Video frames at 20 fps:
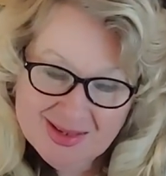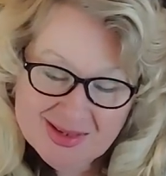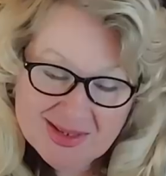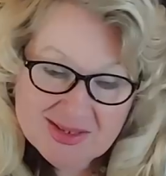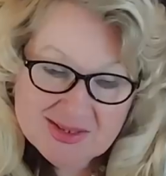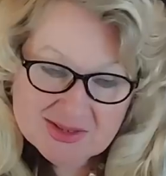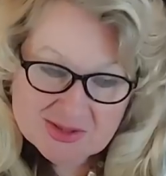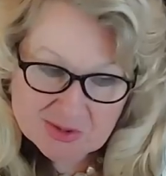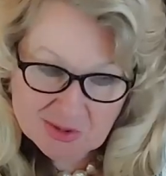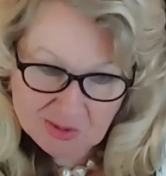
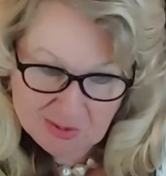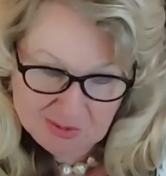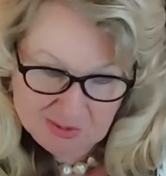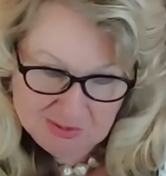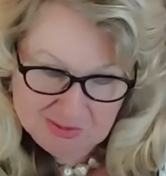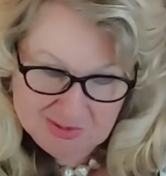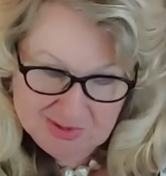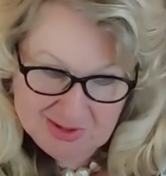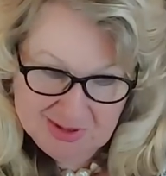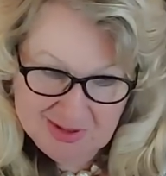it's
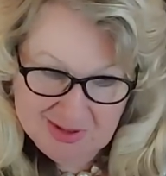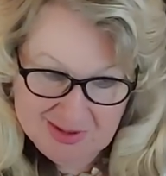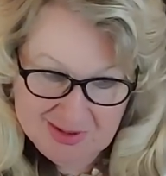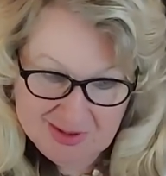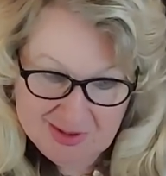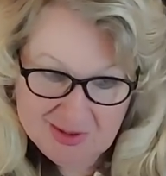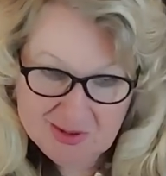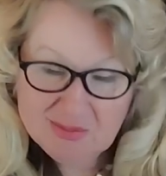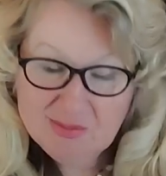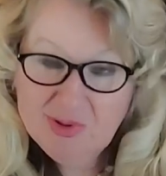cold
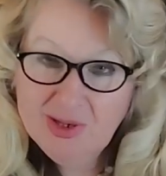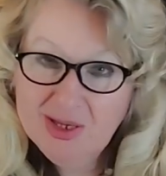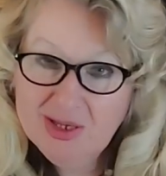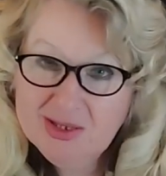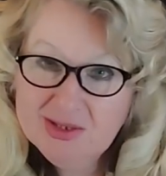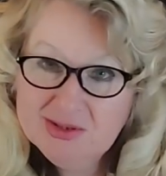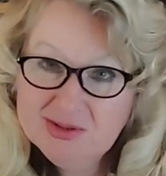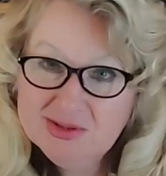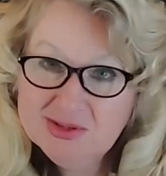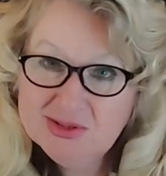
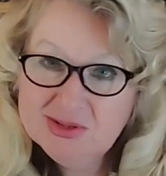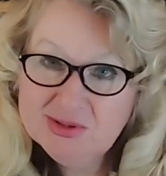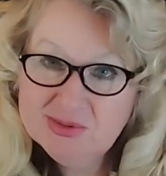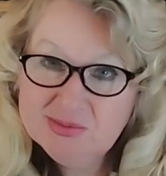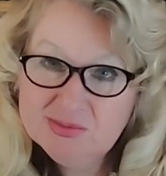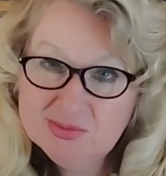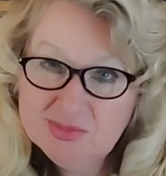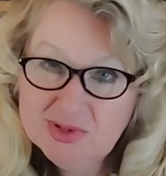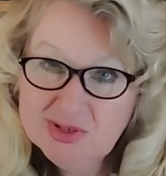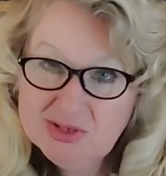place,
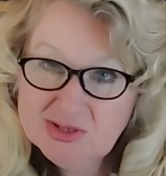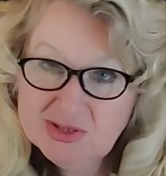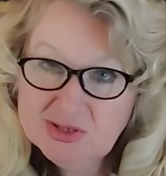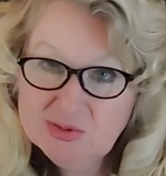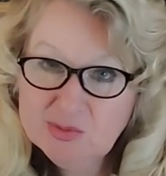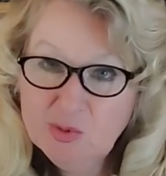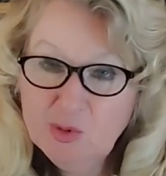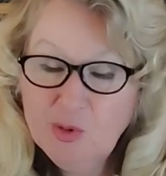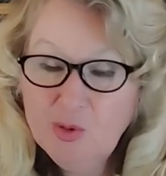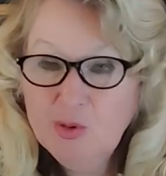it's
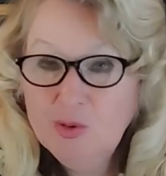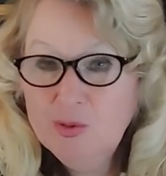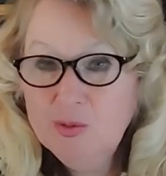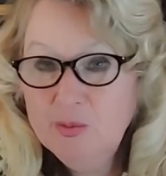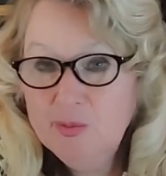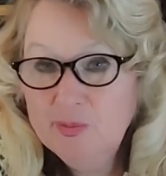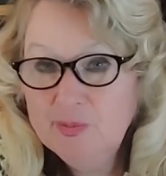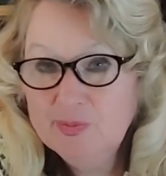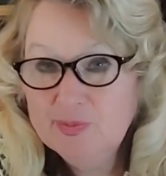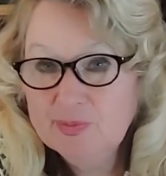small,
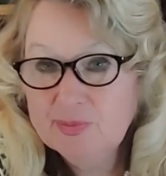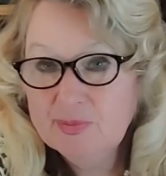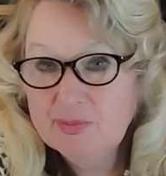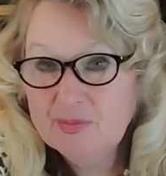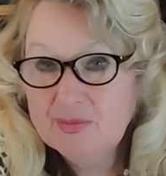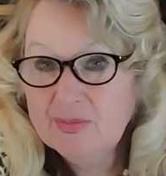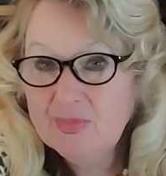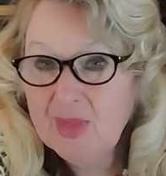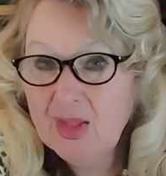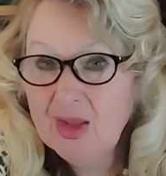
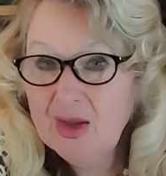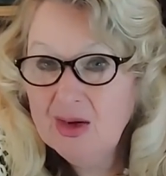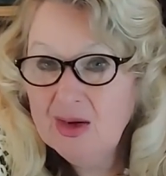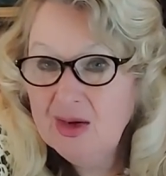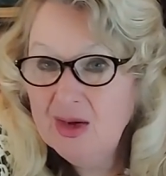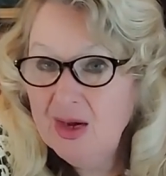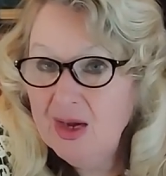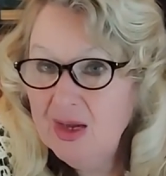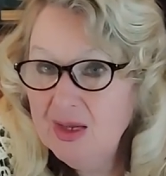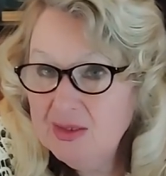
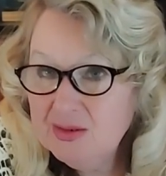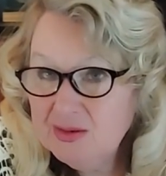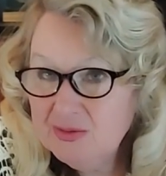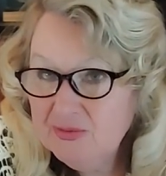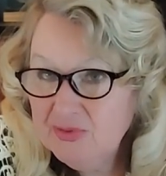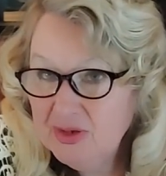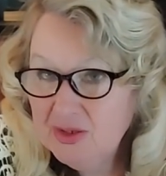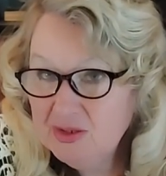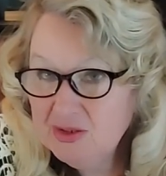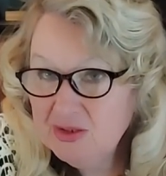and
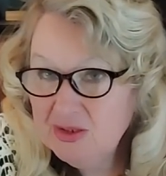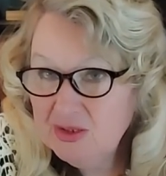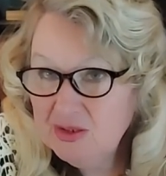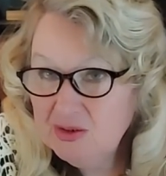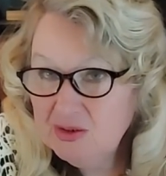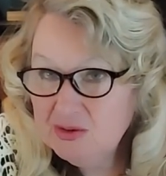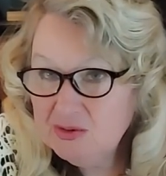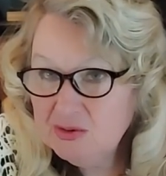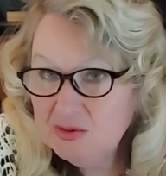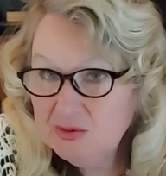very
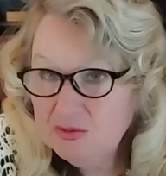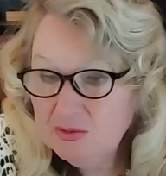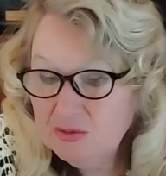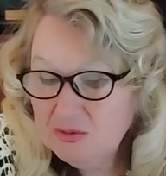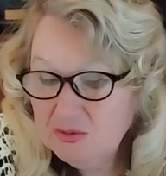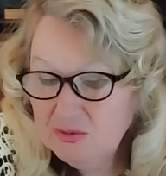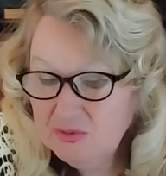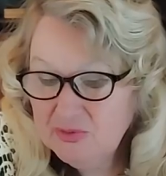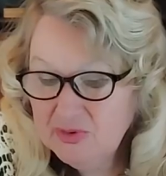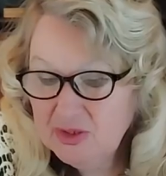le-
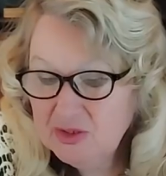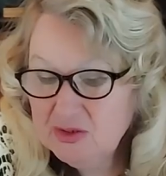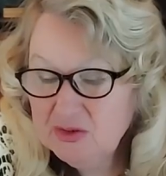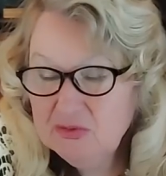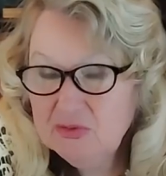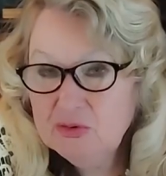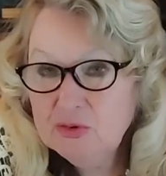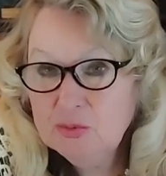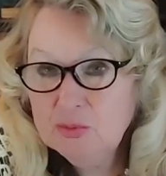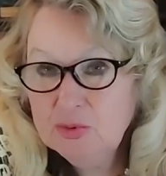very
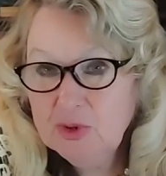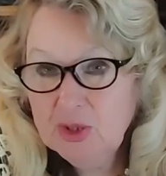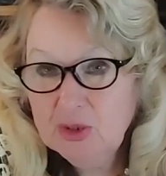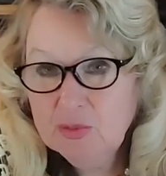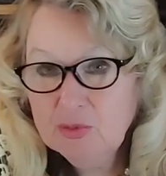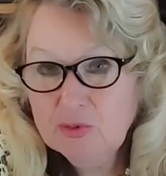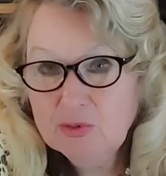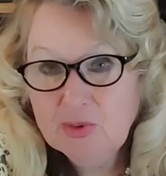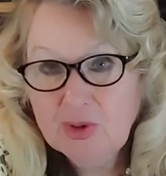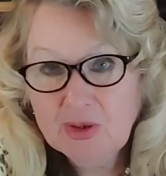few
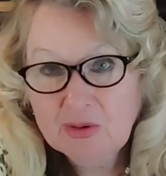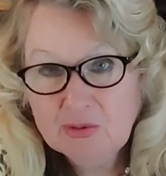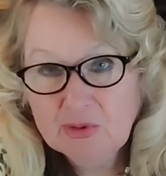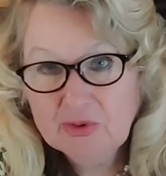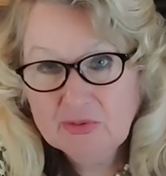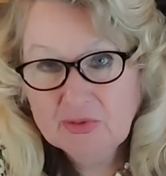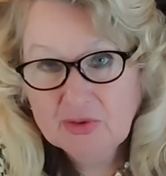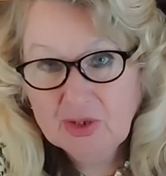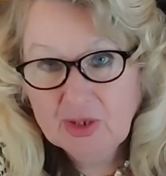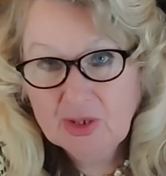people are
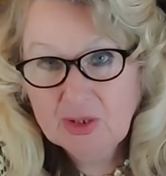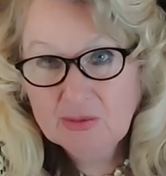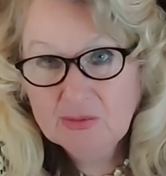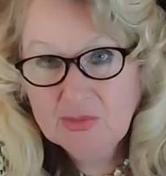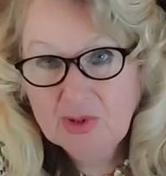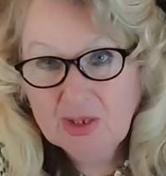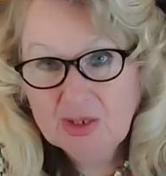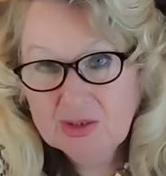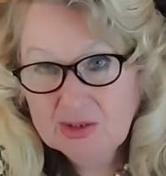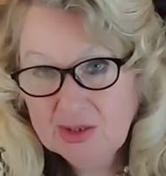with
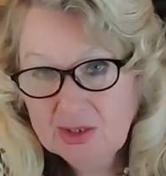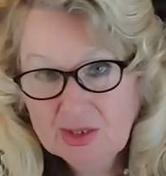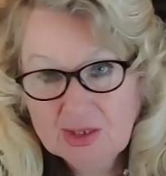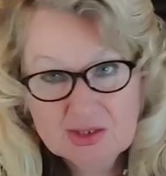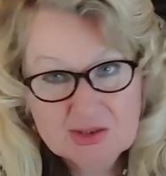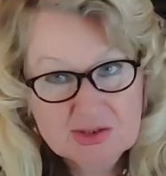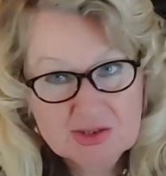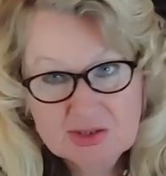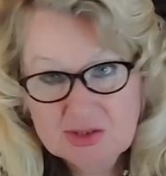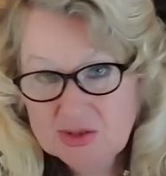him, and they
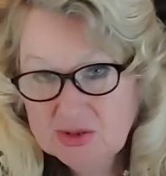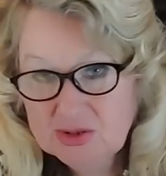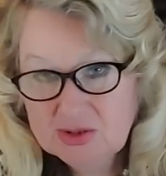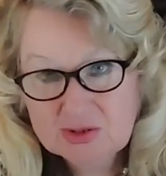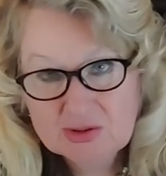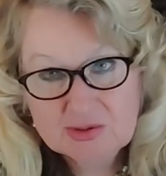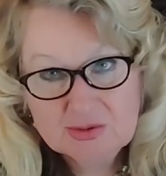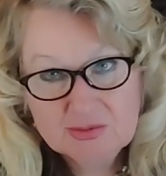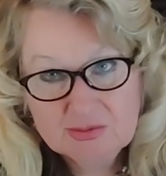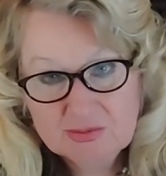are
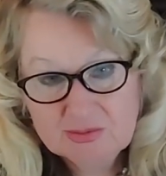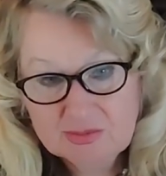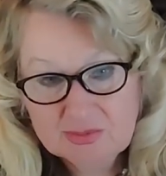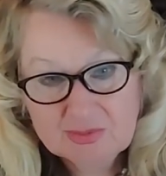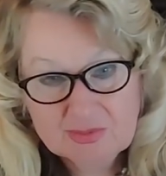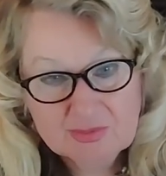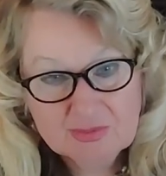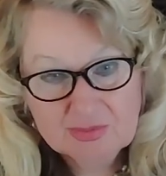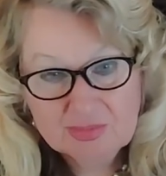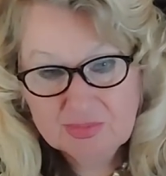just
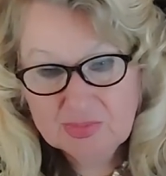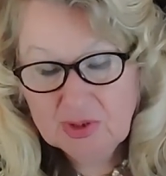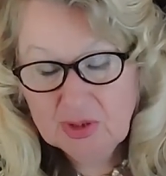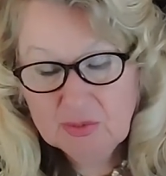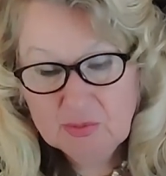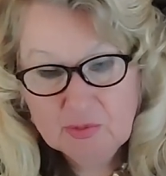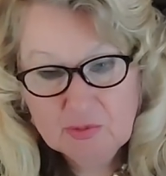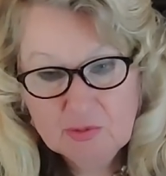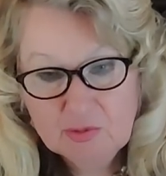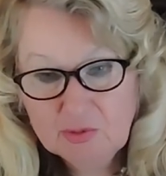
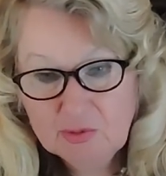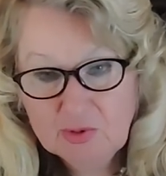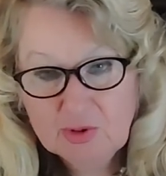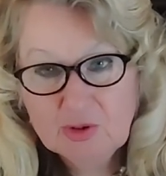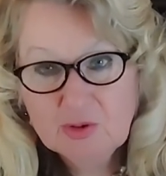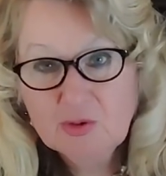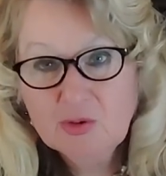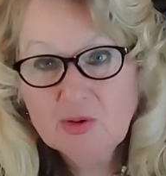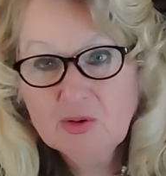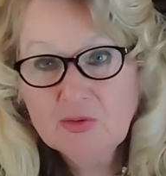people who will
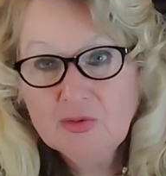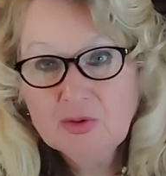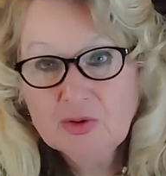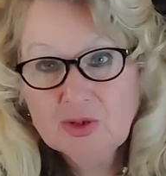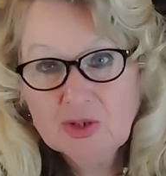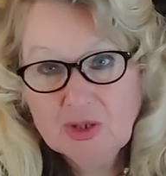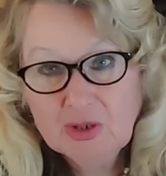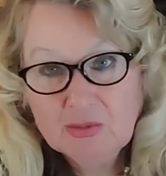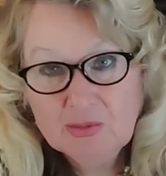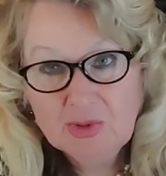cook for
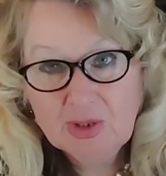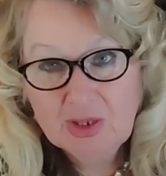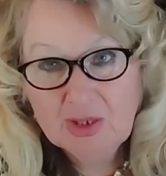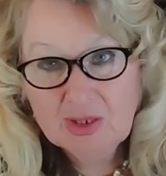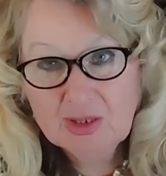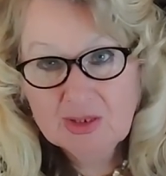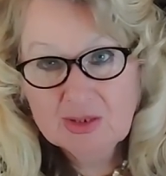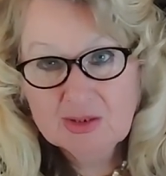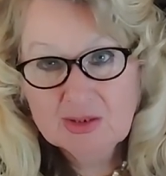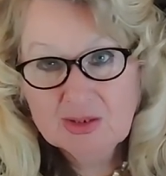him
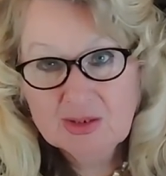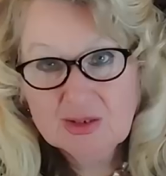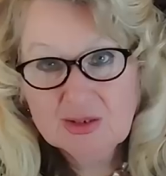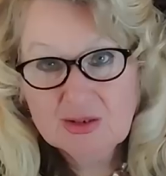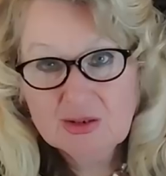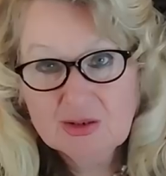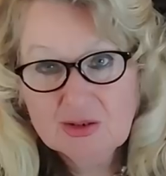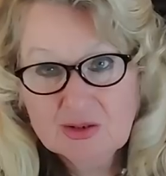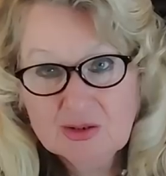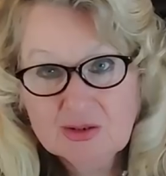and uh,
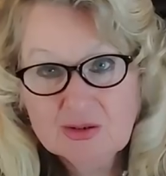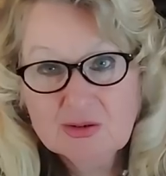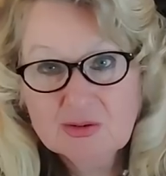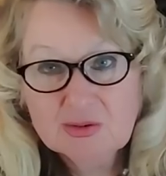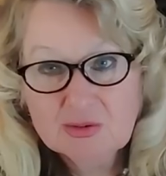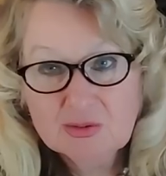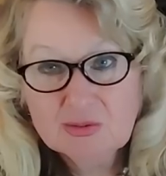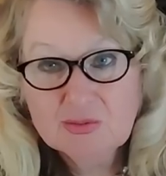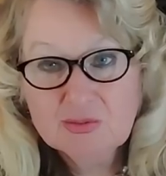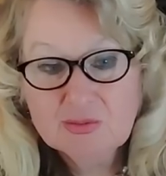
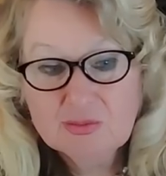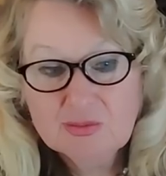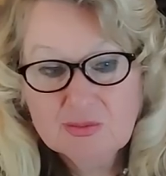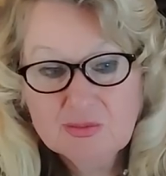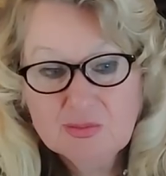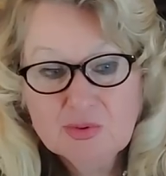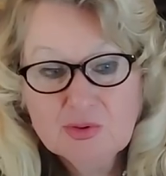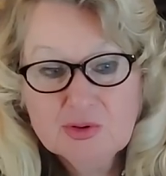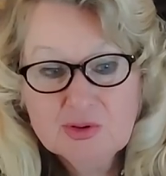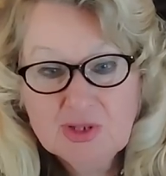
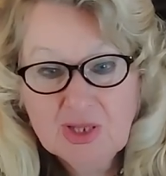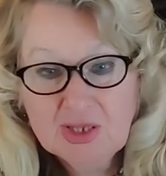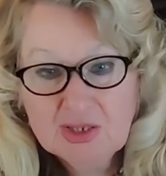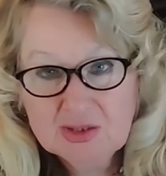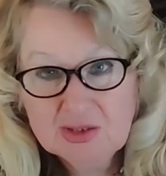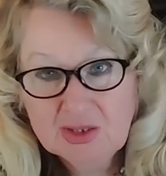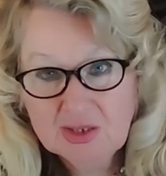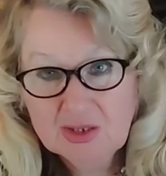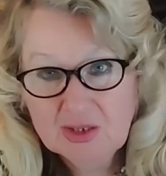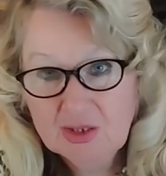
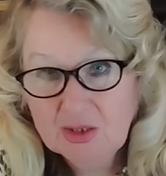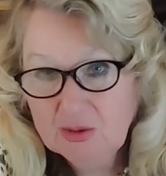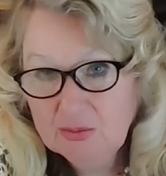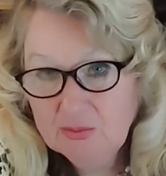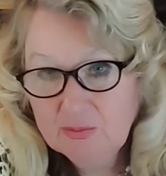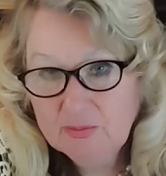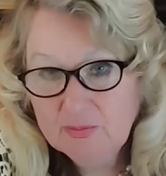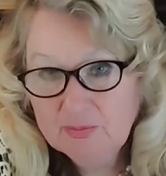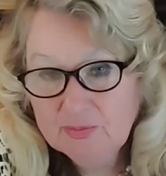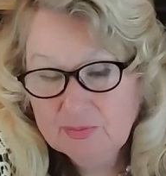protecting
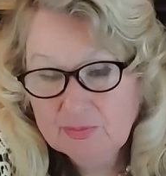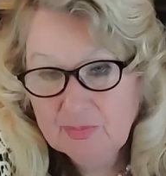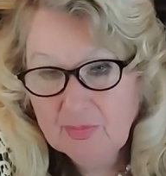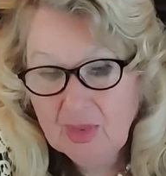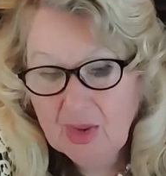him.